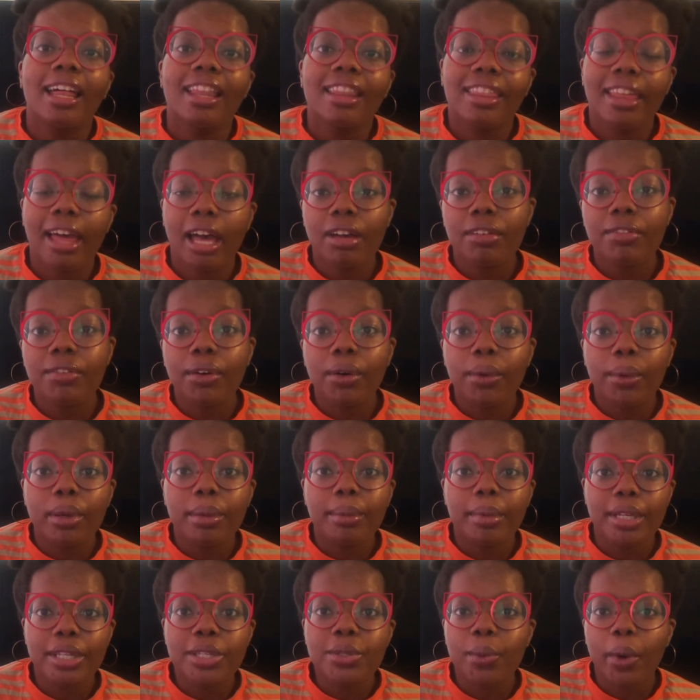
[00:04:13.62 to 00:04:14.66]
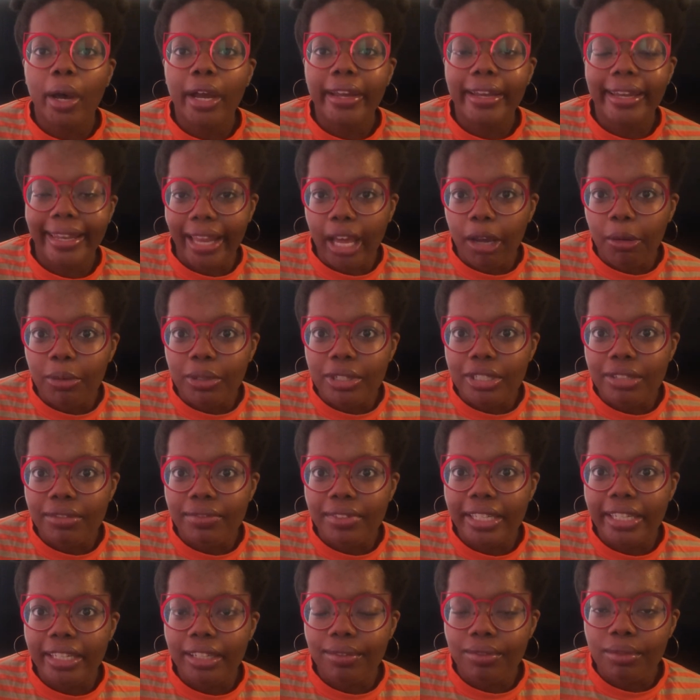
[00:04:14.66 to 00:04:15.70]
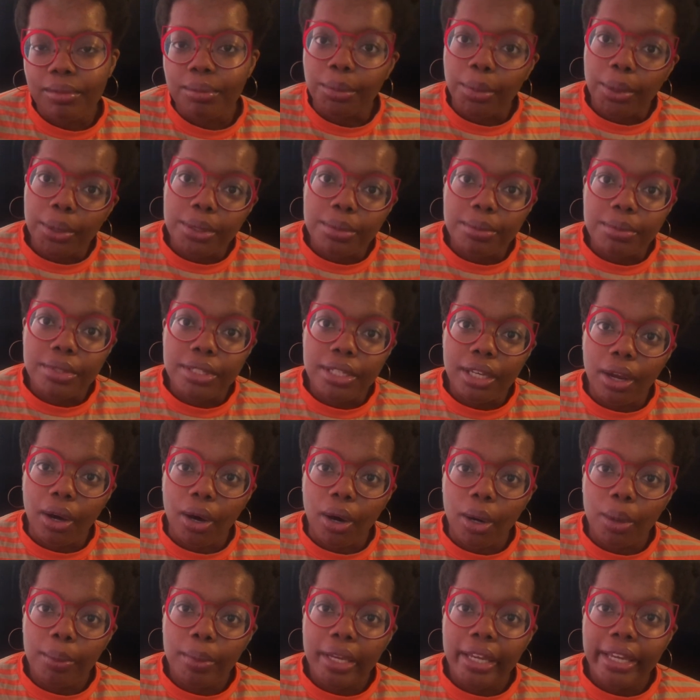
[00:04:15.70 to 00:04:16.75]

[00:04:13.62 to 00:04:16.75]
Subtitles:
Therefore, we must work collaboratively from bottom to top